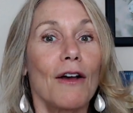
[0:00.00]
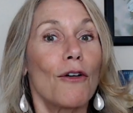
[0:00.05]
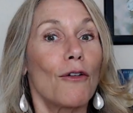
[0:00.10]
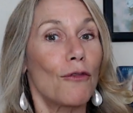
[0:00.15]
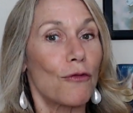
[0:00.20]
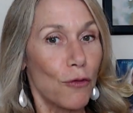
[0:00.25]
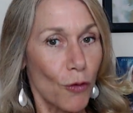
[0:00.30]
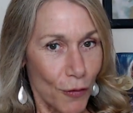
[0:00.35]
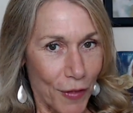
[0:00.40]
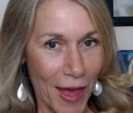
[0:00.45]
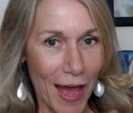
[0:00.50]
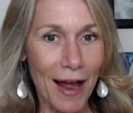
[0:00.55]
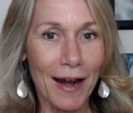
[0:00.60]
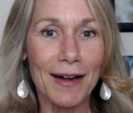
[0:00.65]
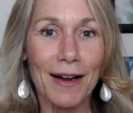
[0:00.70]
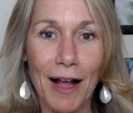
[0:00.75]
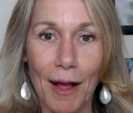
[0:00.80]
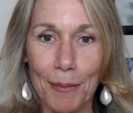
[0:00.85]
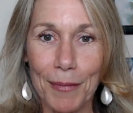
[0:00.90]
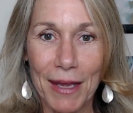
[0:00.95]
for
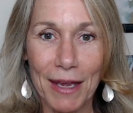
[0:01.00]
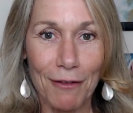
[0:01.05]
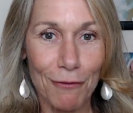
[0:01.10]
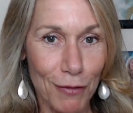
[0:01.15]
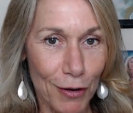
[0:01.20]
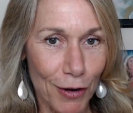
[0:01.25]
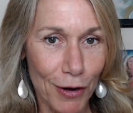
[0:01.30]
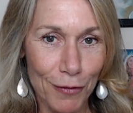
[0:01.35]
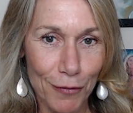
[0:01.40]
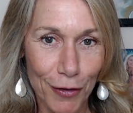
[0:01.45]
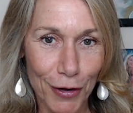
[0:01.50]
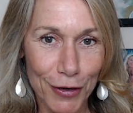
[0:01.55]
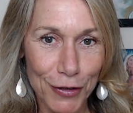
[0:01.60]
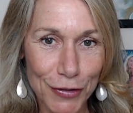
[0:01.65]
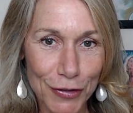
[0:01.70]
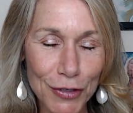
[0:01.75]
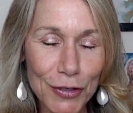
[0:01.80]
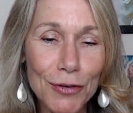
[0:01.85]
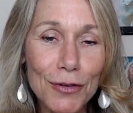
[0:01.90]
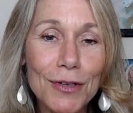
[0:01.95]
that coming very, very
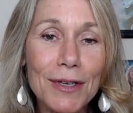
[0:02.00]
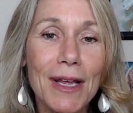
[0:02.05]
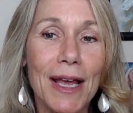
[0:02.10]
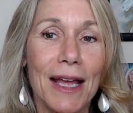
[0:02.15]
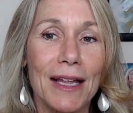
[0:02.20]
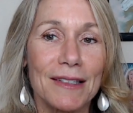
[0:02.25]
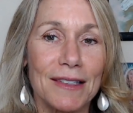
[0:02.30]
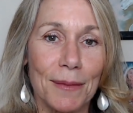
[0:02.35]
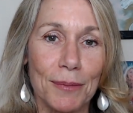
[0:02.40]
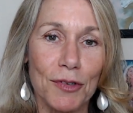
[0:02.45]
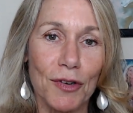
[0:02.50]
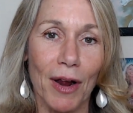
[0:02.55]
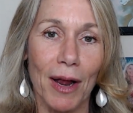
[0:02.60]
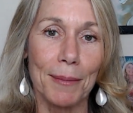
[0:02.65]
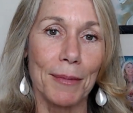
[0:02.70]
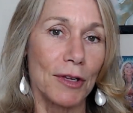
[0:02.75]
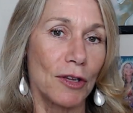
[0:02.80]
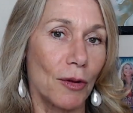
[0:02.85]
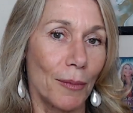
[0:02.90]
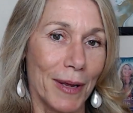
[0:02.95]
soon, and subscribe
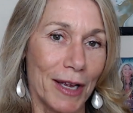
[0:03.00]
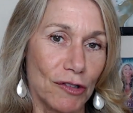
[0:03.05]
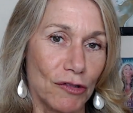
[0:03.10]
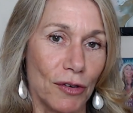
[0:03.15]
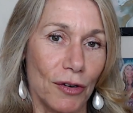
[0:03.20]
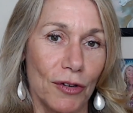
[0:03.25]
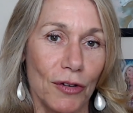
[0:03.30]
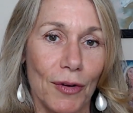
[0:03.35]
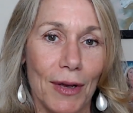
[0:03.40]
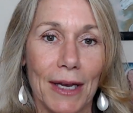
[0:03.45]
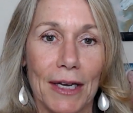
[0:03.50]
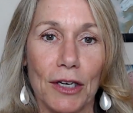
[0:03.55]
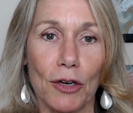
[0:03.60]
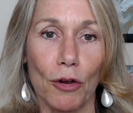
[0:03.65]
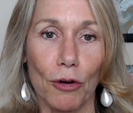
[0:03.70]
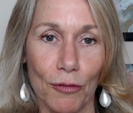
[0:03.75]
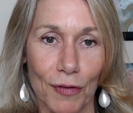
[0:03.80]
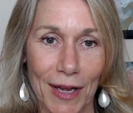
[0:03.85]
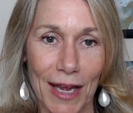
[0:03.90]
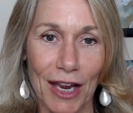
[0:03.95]
and you'll make sure you get a
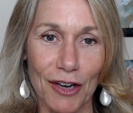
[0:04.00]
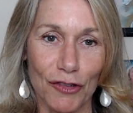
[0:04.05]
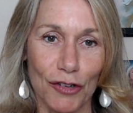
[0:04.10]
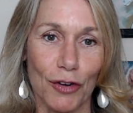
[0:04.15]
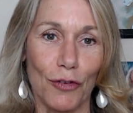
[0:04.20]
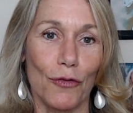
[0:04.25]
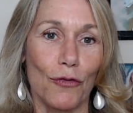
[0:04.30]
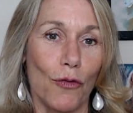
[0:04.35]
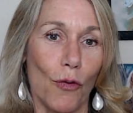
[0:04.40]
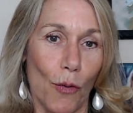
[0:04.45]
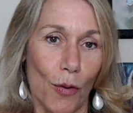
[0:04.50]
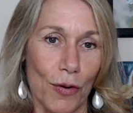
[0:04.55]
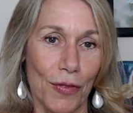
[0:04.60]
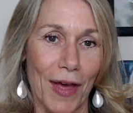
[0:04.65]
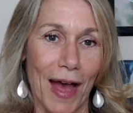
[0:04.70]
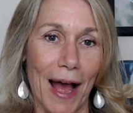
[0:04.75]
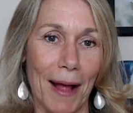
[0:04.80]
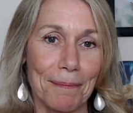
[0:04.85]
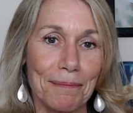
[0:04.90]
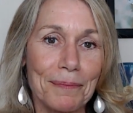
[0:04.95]
notification for
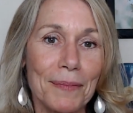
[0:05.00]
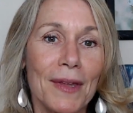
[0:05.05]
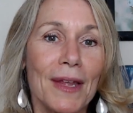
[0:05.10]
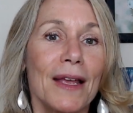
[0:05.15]
that.